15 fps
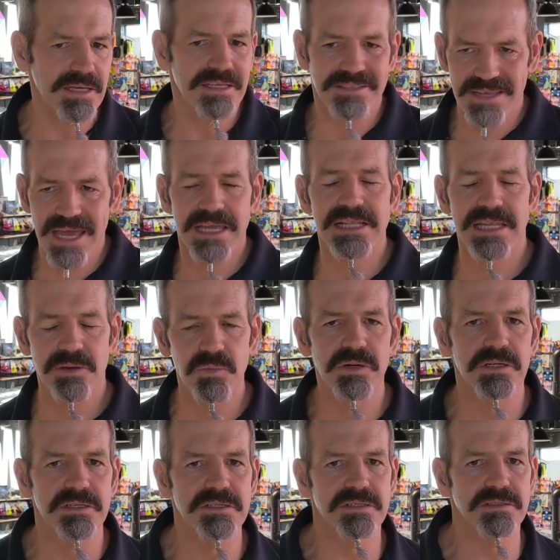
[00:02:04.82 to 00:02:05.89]
exactly
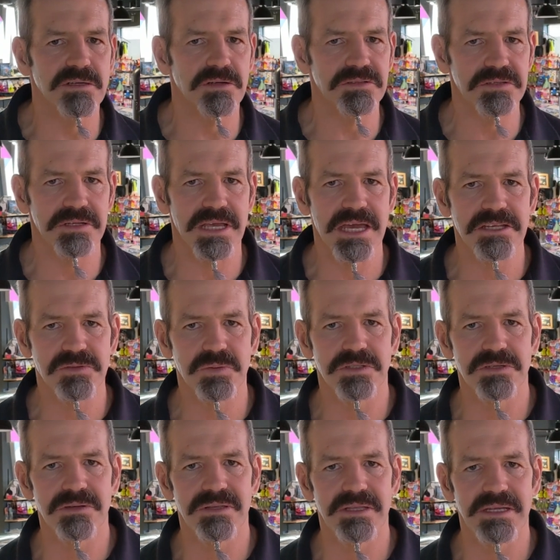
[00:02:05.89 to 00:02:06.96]
what dogs and cats
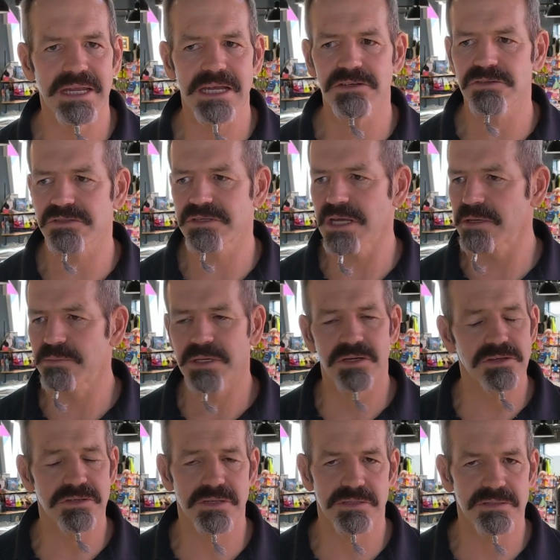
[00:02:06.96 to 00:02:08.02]
would do in the natural state
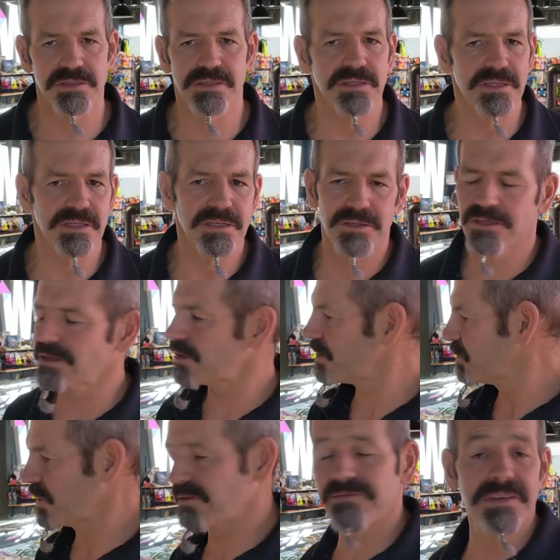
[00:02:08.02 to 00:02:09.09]
because you
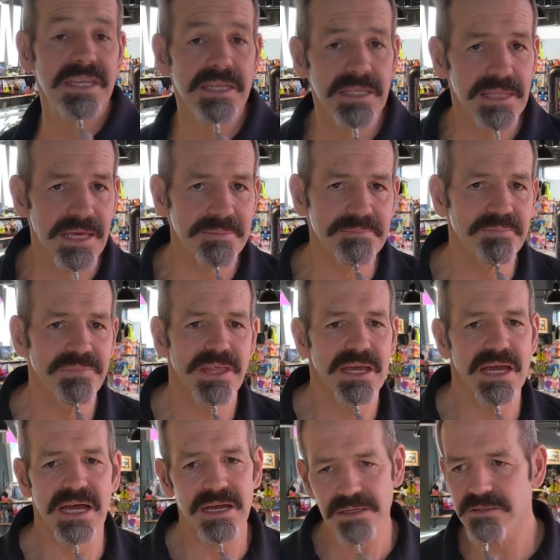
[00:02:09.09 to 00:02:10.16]
know we're feeding them
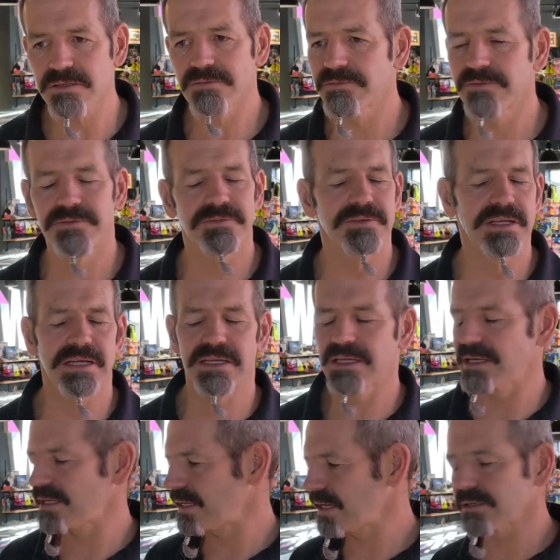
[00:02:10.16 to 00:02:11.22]
out of
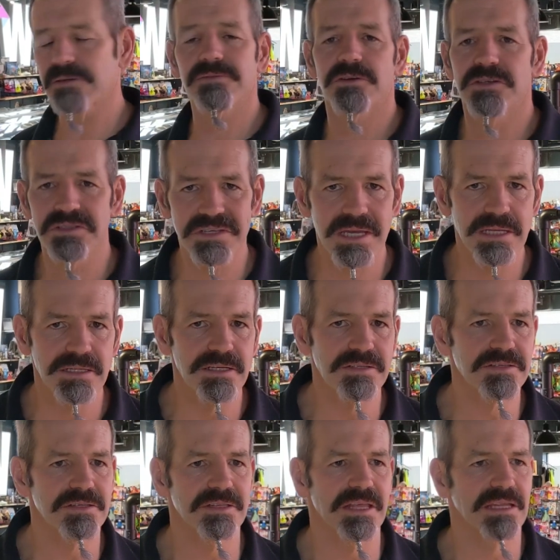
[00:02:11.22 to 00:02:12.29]
uh, out of
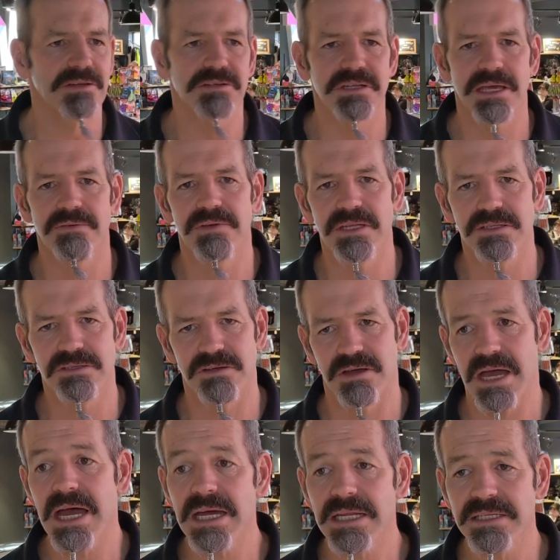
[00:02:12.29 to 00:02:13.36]
containers they're not having to
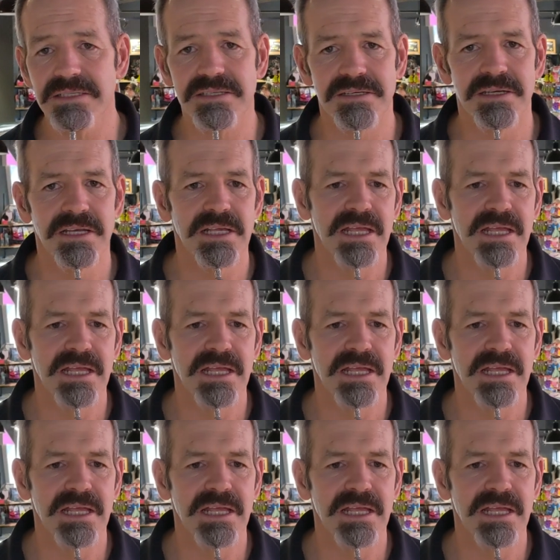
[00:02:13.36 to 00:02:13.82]
hunt